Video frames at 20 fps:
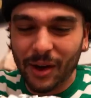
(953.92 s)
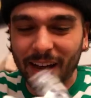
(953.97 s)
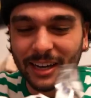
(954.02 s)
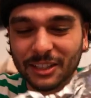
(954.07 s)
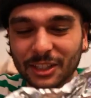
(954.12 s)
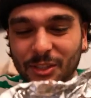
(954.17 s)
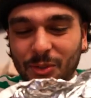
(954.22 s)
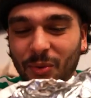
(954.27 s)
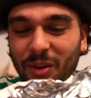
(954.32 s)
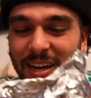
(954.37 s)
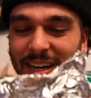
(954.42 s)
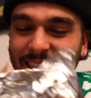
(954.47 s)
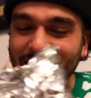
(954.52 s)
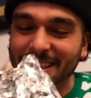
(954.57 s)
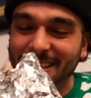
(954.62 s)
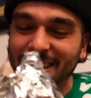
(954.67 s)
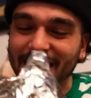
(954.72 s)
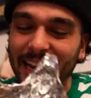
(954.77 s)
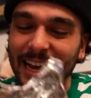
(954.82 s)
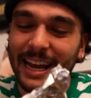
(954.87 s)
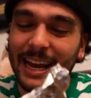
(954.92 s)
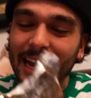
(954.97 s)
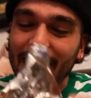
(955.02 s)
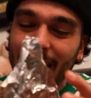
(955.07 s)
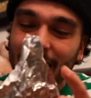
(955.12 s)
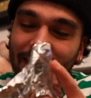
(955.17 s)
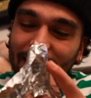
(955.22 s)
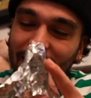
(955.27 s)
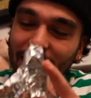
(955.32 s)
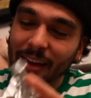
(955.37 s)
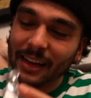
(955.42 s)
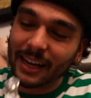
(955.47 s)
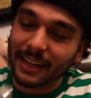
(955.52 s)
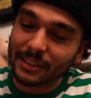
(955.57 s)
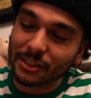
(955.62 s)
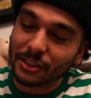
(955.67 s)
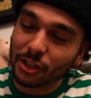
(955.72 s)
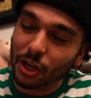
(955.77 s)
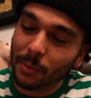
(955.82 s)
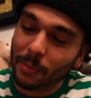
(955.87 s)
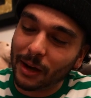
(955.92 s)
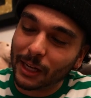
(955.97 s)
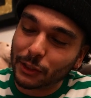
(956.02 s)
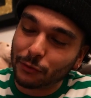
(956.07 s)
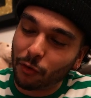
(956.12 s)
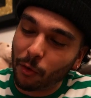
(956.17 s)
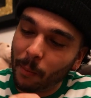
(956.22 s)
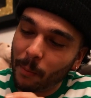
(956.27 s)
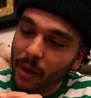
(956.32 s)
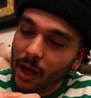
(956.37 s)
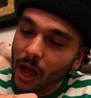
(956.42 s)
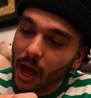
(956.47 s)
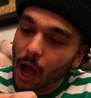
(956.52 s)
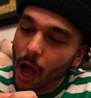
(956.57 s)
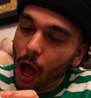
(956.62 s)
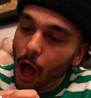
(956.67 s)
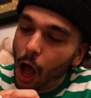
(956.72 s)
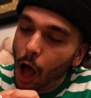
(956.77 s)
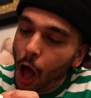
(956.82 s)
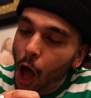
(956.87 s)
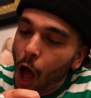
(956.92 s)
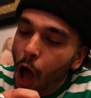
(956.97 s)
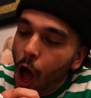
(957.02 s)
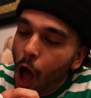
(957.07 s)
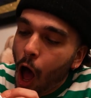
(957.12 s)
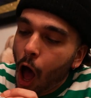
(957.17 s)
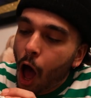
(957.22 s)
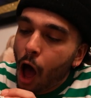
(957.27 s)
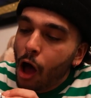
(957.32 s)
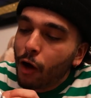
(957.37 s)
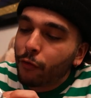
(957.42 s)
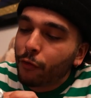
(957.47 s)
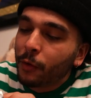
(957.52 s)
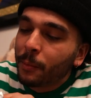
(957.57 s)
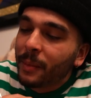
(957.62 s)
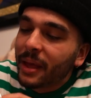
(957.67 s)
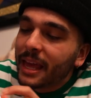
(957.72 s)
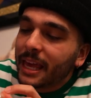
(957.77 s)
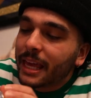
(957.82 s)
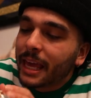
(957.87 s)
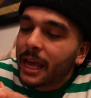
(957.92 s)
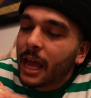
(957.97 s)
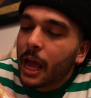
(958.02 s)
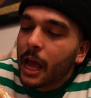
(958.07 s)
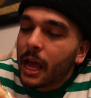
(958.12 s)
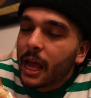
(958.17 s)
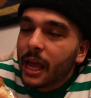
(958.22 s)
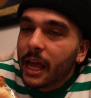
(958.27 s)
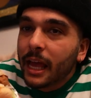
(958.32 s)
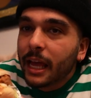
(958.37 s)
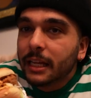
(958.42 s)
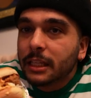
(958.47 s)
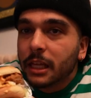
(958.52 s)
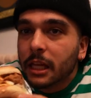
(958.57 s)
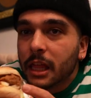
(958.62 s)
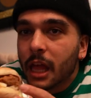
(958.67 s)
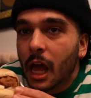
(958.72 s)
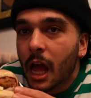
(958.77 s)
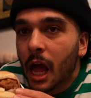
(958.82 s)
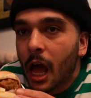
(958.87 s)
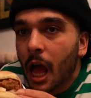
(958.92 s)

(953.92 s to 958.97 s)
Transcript: I just wanted to say thank you guys so much for for making it to the...